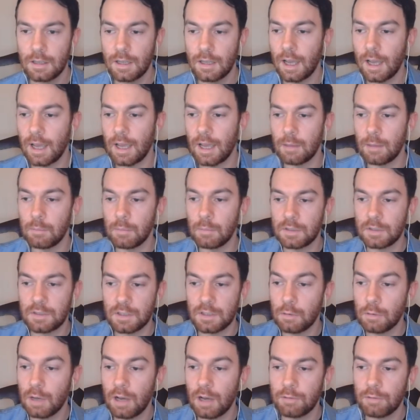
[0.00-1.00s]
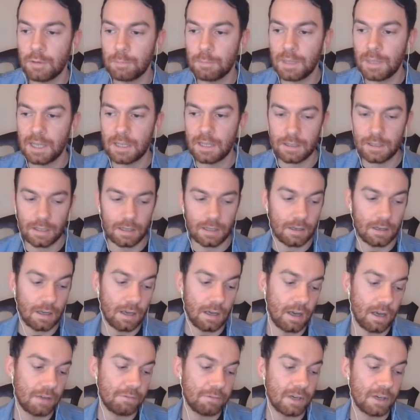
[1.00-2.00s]
Yeah. Do you have a big?
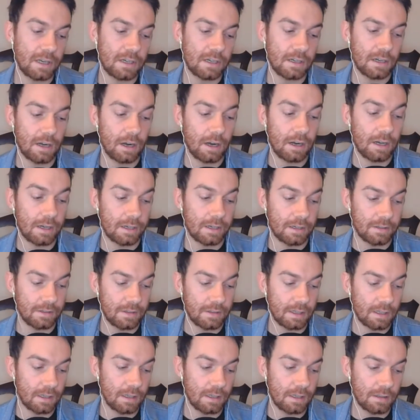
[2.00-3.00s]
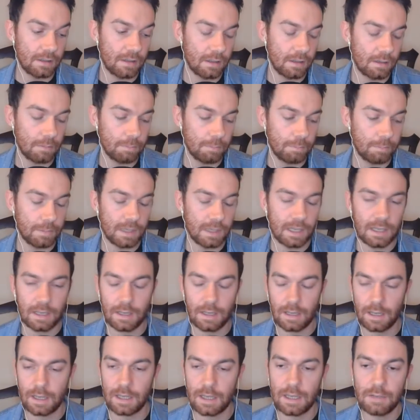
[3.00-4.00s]
I find in Ireland
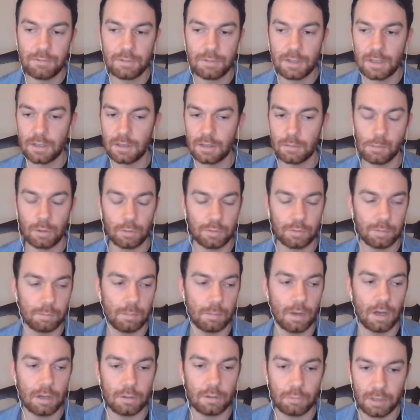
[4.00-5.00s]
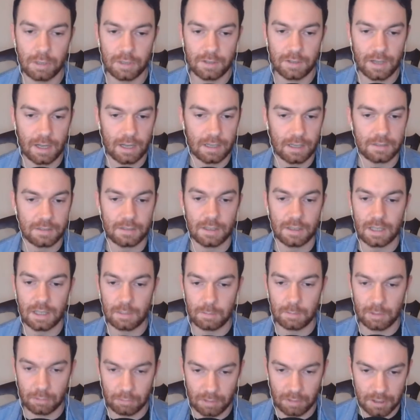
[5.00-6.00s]
even the most moderate
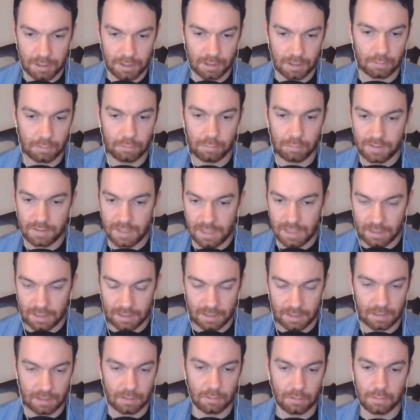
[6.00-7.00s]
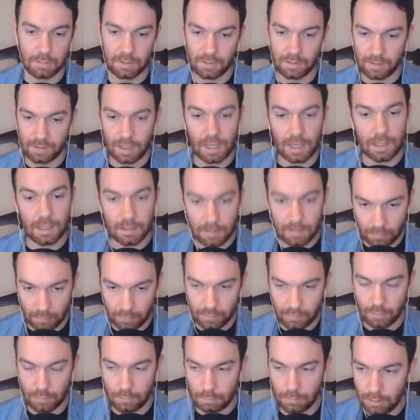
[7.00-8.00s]
anti-immigration critique, to say there's
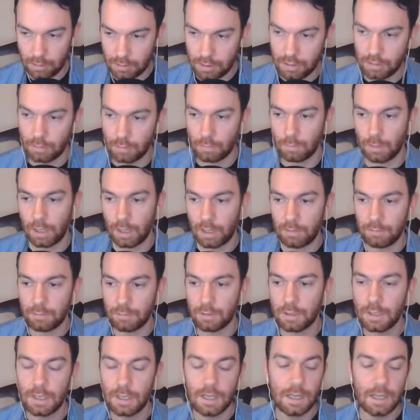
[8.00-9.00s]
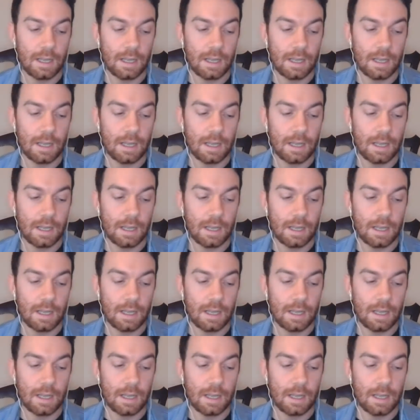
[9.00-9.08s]
too much or whatever,